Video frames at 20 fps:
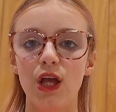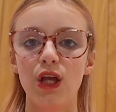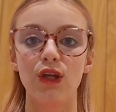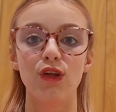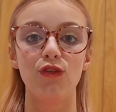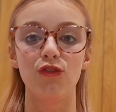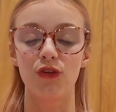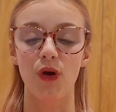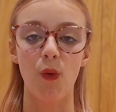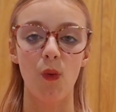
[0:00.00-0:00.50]

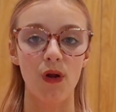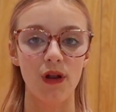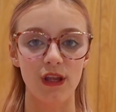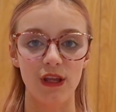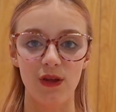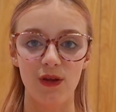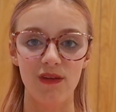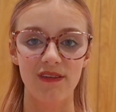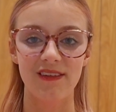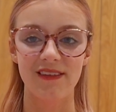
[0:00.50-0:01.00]
You don't want to
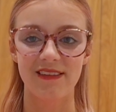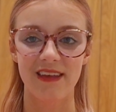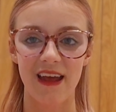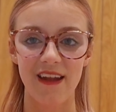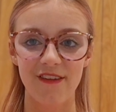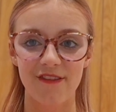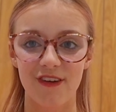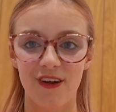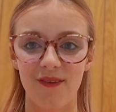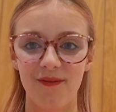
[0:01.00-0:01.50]
use the
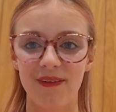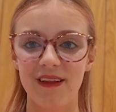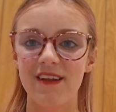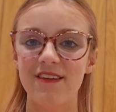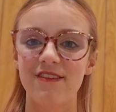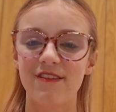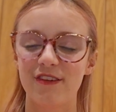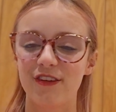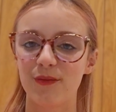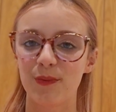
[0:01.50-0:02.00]
scent
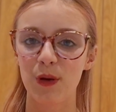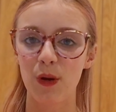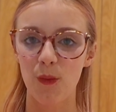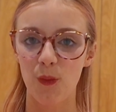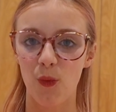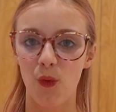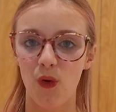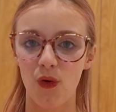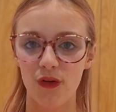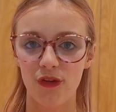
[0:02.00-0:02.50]
droplets, just put
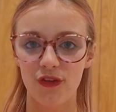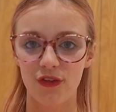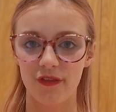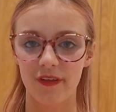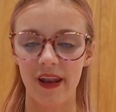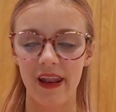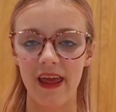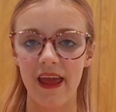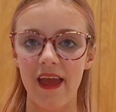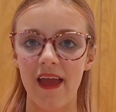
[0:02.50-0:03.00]
water
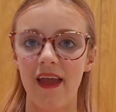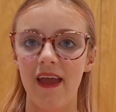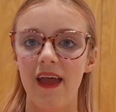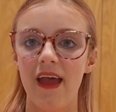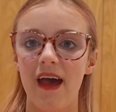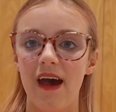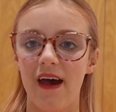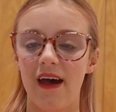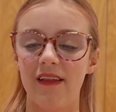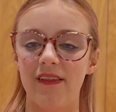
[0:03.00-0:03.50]
in it
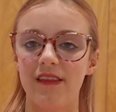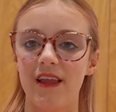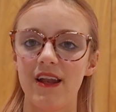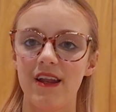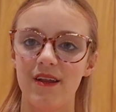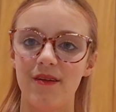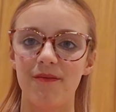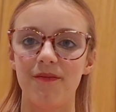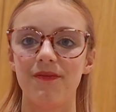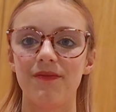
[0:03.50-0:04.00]
and let
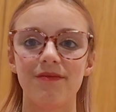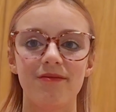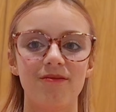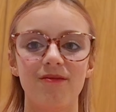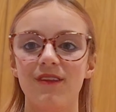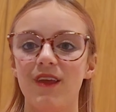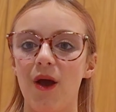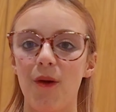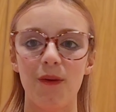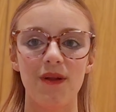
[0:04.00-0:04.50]
it
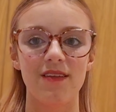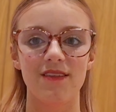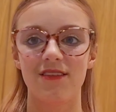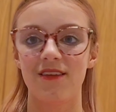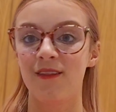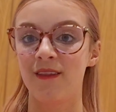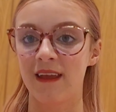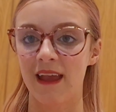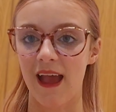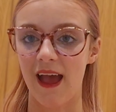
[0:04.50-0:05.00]
go
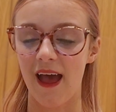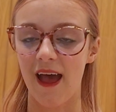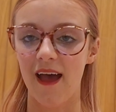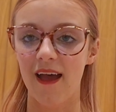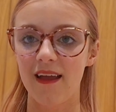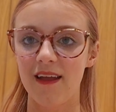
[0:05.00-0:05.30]
into the air.